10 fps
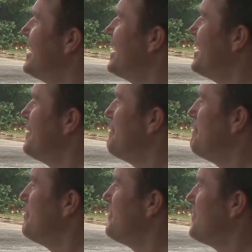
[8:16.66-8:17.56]

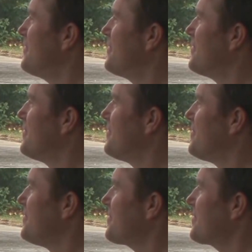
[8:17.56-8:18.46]

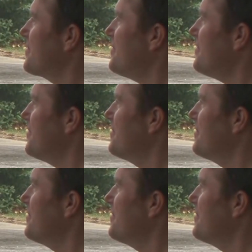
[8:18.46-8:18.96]
No words are spoken by the person on screen.